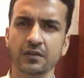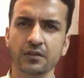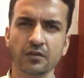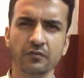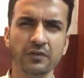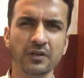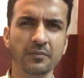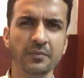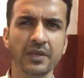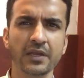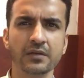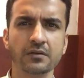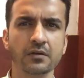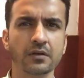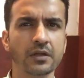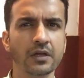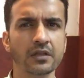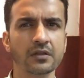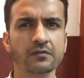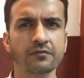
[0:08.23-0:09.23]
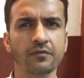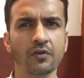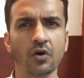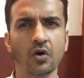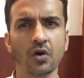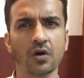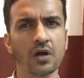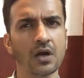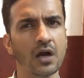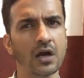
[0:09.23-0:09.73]
So we'll make today's
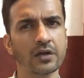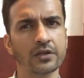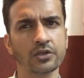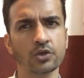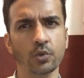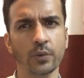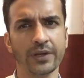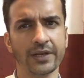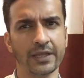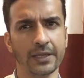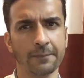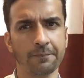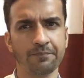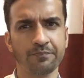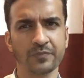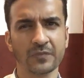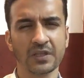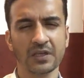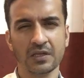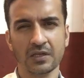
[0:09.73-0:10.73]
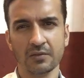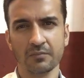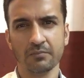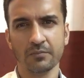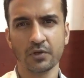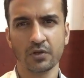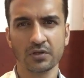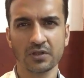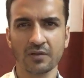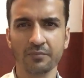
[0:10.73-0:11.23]
vlog a Q&A
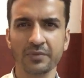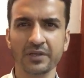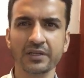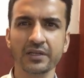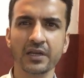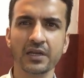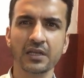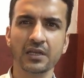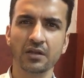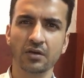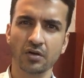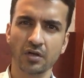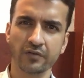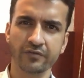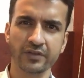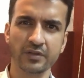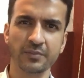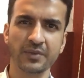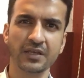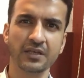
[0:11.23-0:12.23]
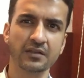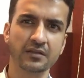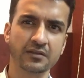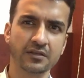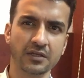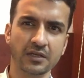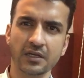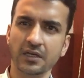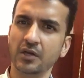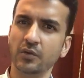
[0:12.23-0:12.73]
because I've been getting a lot of
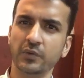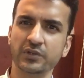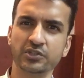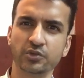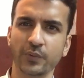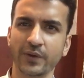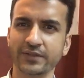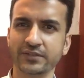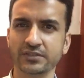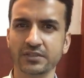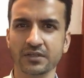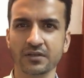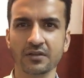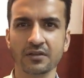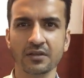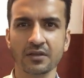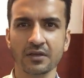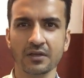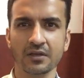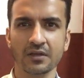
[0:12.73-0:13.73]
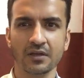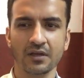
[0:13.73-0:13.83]
emails with questions.